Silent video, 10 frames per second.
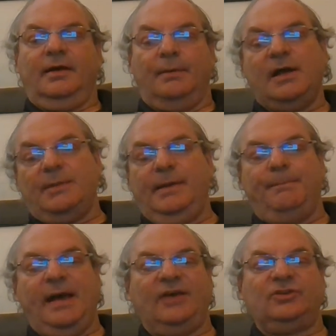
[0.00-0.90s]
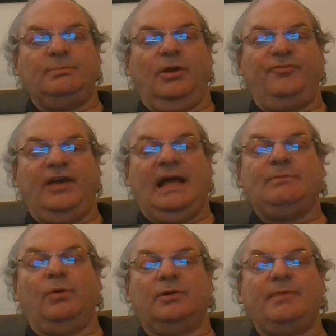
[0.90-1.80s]
I'm not a big basketball fan,
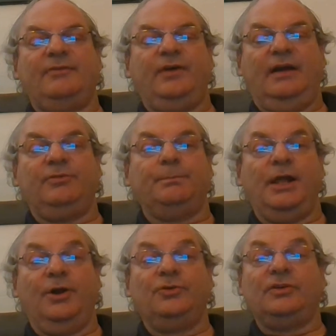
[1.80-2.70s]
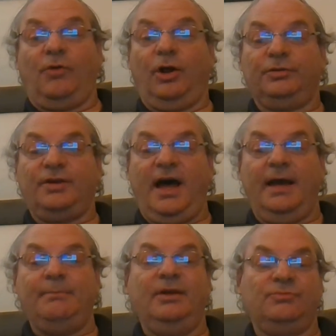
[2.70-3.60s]
but one of my favorite players of all
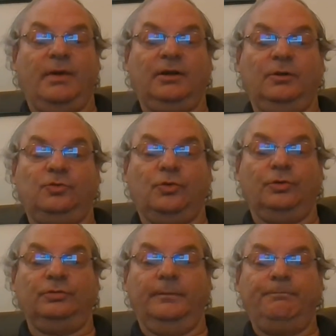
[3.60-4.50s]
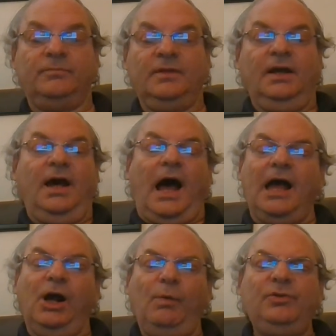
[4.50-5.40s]
time is Michael Jordan.
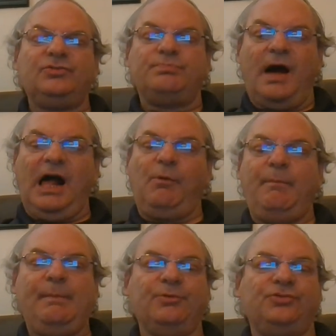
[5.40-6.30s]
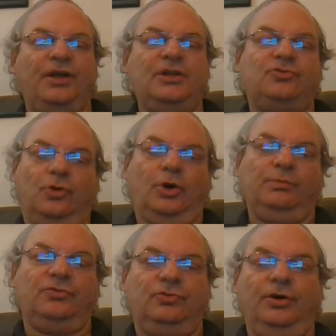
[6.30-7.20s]
I always smile when people say that
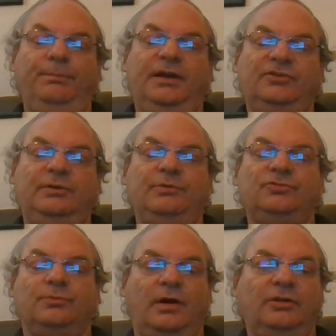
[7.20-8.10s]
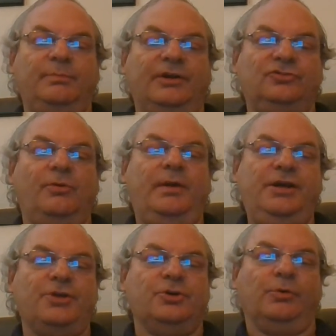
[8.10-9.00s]
Jordan was good because he was surrounded by so many
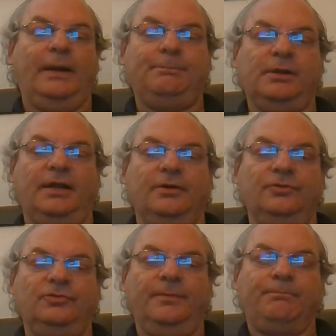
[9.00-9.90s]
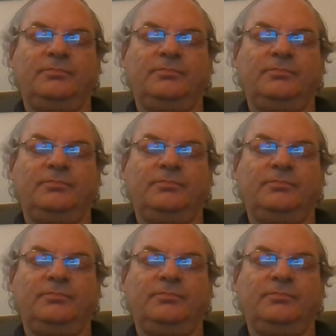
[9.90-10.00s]
other great players.